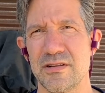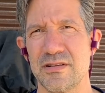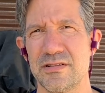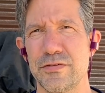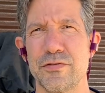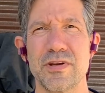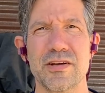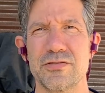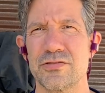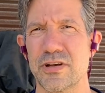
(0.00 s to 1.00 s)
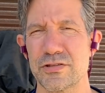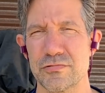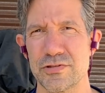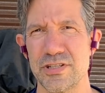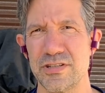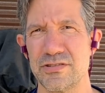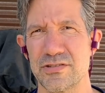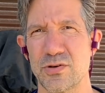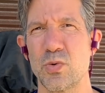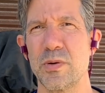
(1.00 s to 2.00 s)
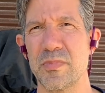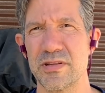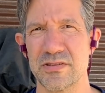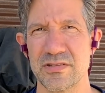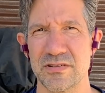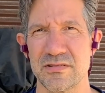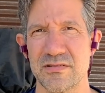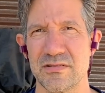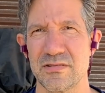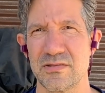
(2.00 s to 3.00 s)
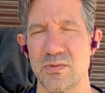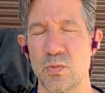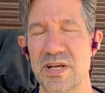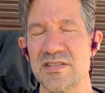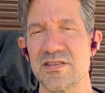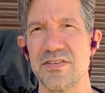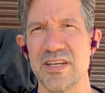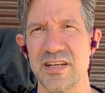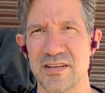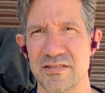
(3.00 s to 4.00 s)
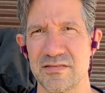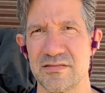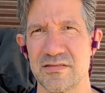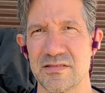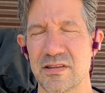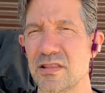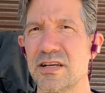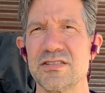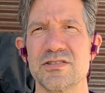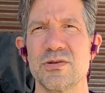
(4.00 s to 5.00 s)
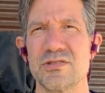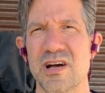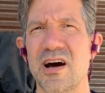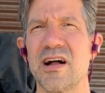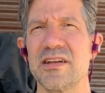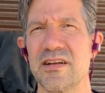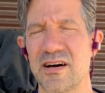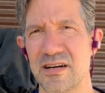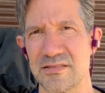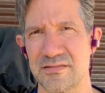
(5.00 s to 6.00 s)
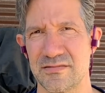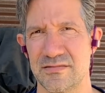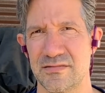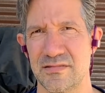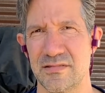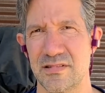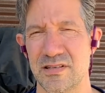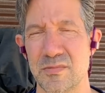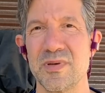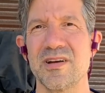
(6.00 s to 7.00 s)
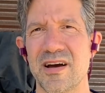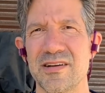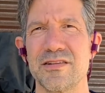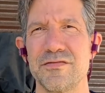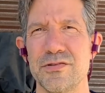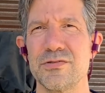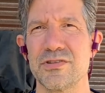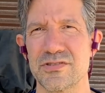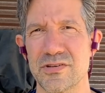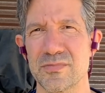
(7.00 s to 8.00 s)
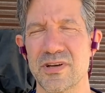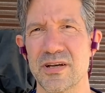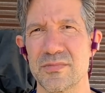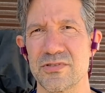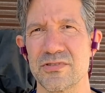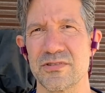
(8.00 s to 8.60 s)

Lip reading: Different exercise routines, equipment, ways of eating, the list goes on and on. Can be kind of confusing sometimes.